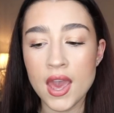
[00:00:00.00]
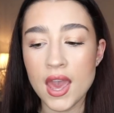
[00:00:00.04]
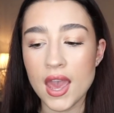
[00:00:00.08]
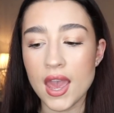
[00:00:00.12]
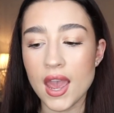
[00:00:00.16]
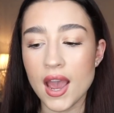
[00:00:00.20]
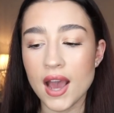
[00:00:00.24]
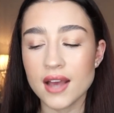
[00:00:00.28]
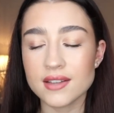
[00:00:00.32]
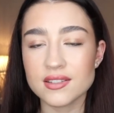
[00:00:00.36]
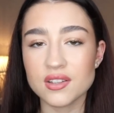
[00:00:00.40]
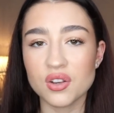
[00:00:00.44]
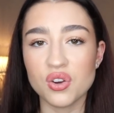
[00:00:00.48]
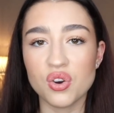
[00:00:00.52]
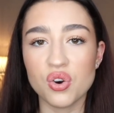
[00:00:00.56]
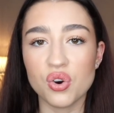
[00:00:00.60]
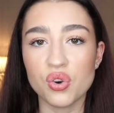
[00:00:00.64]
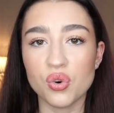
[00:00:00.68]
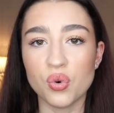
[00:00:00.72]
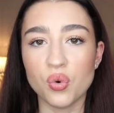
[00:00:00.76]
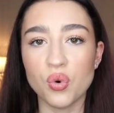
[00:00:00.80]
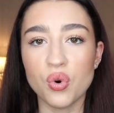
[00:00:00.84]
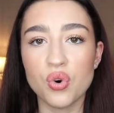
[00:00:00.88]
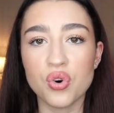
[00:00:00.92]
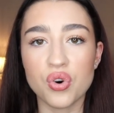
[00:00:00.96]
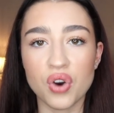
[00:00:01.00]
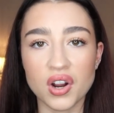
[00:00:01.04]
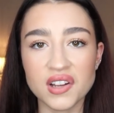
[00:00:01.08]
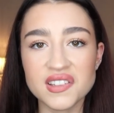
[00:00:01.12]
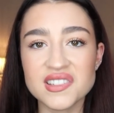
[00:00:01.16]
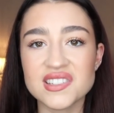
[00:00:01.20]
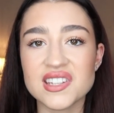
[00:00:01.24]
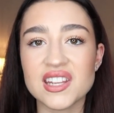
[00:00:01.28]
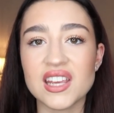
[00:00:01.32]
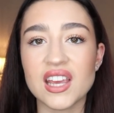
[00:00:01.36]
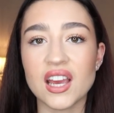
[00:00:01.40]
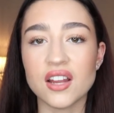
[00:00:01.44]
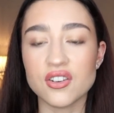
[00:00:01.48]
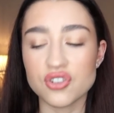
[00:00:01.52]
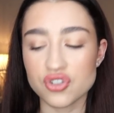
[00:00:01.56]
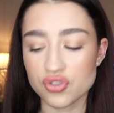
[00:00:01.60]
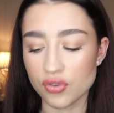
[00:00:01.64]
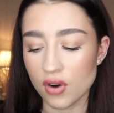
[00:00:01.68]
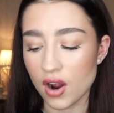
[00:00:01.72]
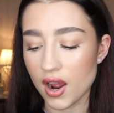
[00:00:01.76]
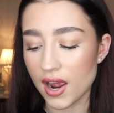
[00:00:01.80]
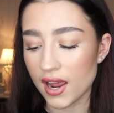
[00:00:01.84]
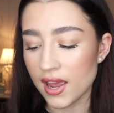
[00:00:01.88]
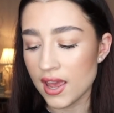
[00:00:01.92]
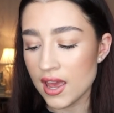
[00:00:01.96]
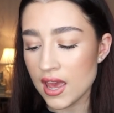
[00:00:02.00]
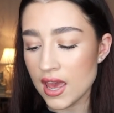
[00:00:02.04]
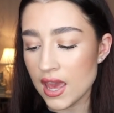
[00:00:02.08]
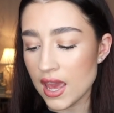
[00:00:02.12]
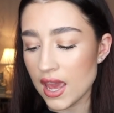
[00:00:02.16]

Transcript: It hasn't gone all crusty and dry.